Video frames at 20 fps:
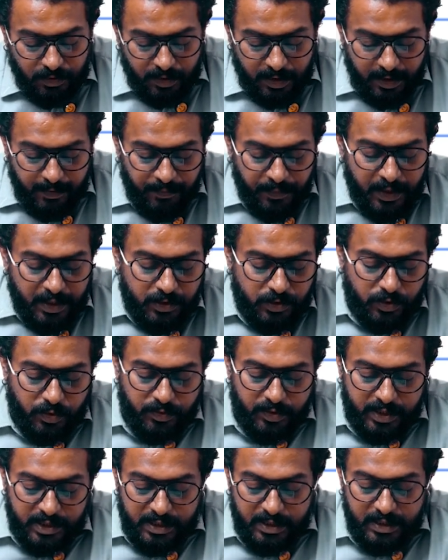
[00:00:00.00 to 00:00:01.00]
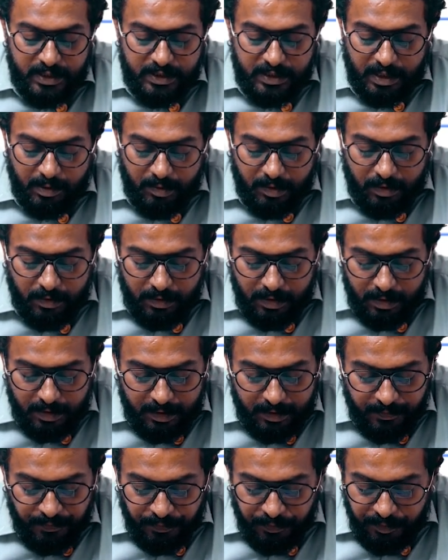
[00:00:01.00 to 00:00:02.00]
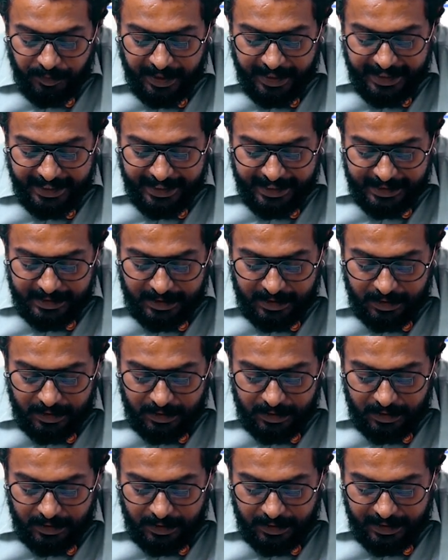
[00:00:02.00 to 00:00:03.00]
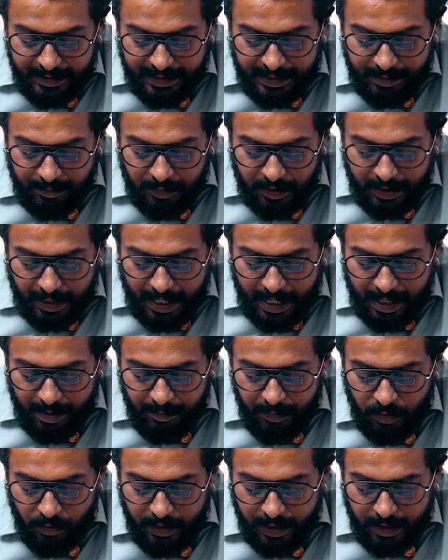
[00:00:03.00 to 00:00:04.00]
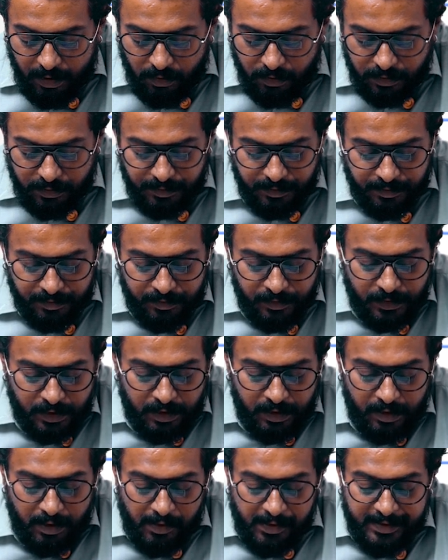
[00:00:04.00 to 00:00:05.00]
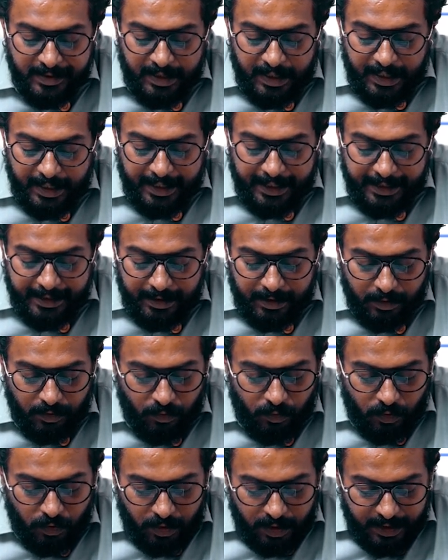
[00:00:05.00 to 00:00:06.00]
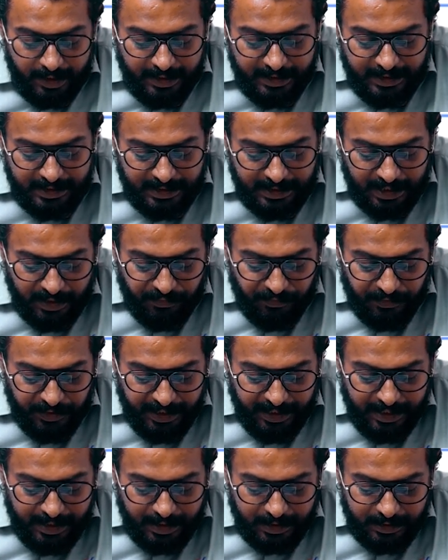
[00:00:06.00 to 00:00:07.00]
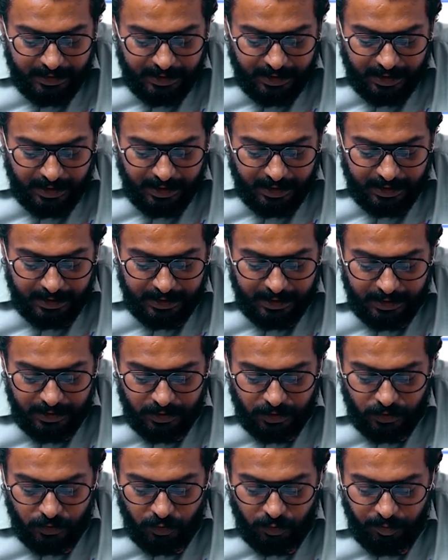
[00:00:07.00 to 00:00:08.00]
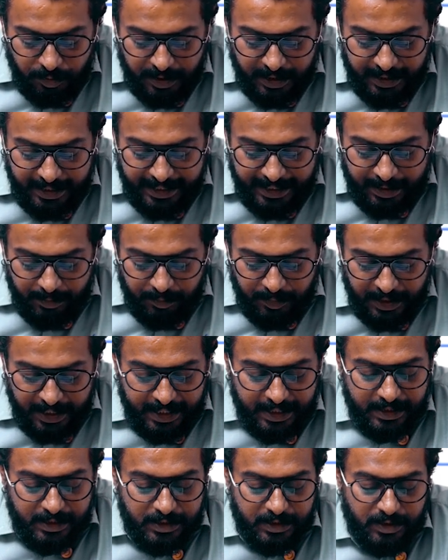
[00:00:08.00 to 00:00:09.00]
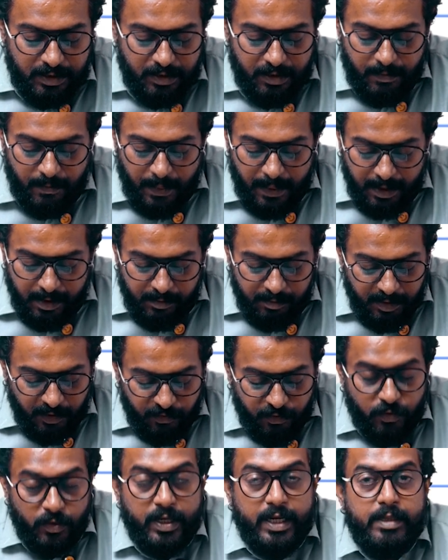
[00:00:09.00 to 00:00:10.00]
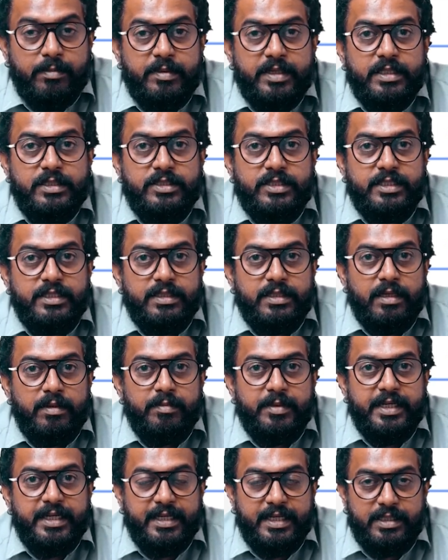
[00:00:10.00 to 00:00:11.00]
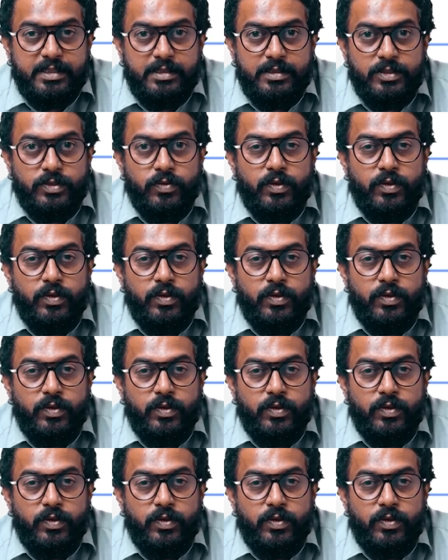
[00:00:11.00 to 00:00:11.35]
Okay, so the question is about medication named amiodarone and what safety considerations should be in place before administering the medication.